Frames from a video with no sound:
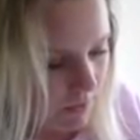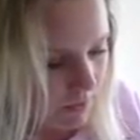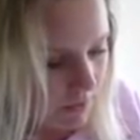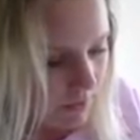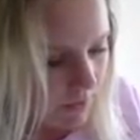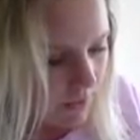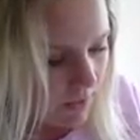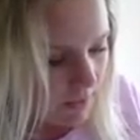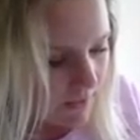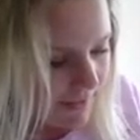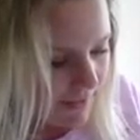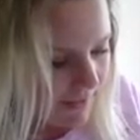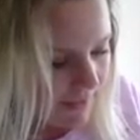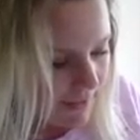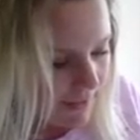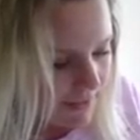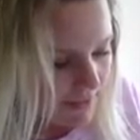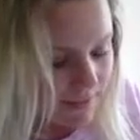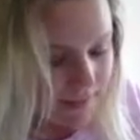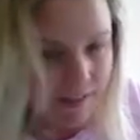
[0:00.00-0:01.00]
And see
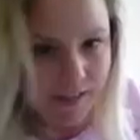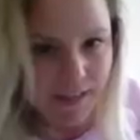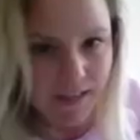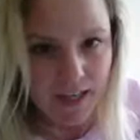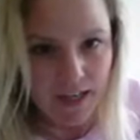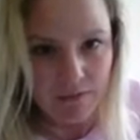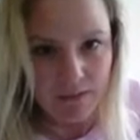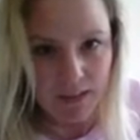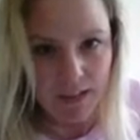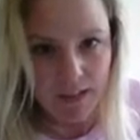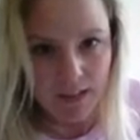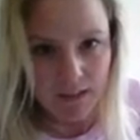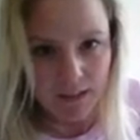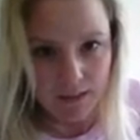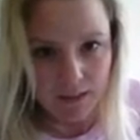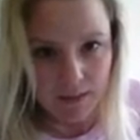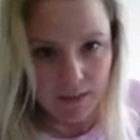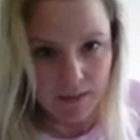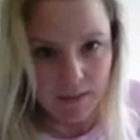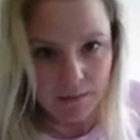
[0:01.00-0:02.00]
this
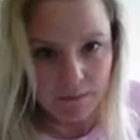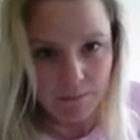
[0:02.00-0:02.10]
7x,